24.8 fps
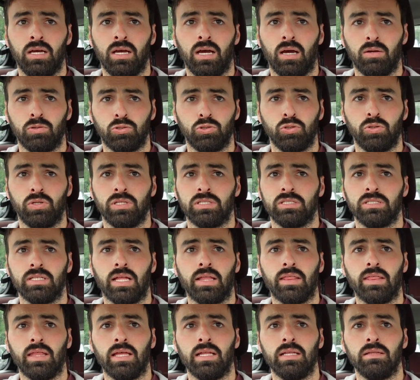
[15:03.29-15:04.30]
I'm sure it's
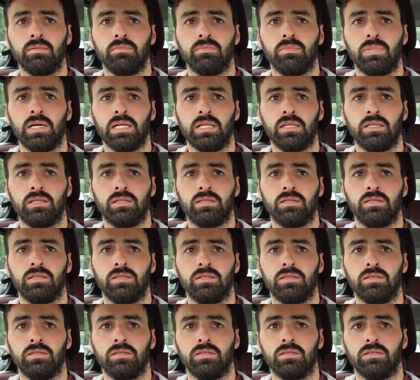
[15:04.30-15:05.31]
nothing, but
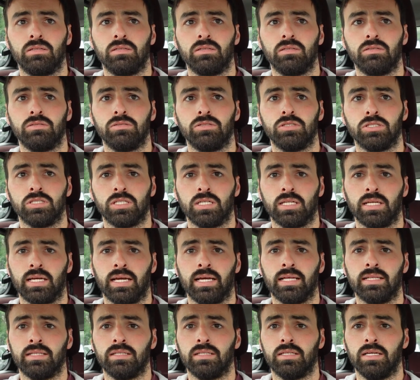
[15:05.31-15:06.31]
she's gonna
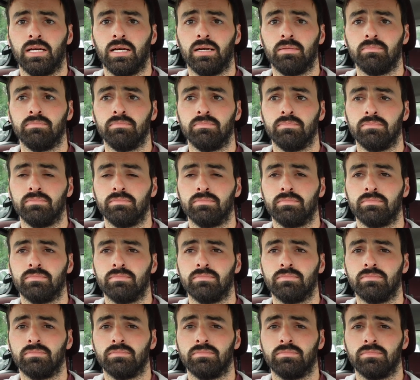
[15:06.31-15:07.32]
get
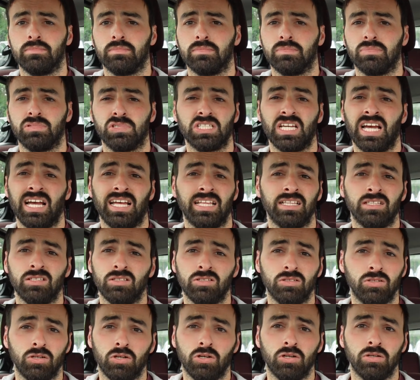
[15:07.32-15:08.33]

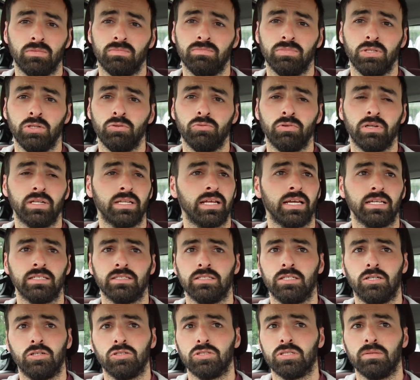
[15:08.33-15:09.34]
scanned or urine
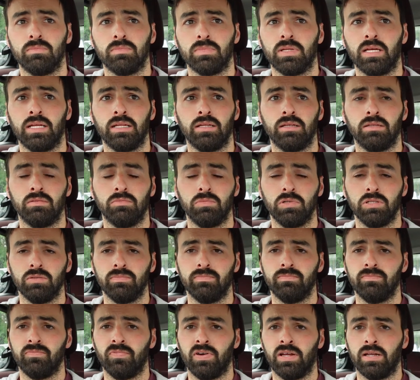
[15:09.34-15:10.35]
tested or something, and we'll
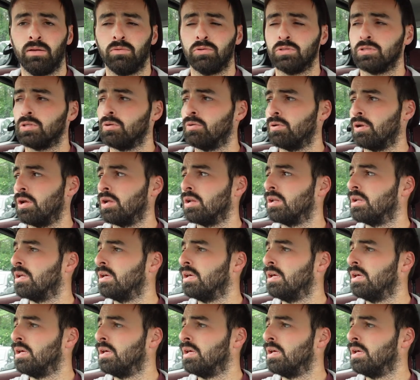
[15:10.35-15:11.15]
find out what's going on.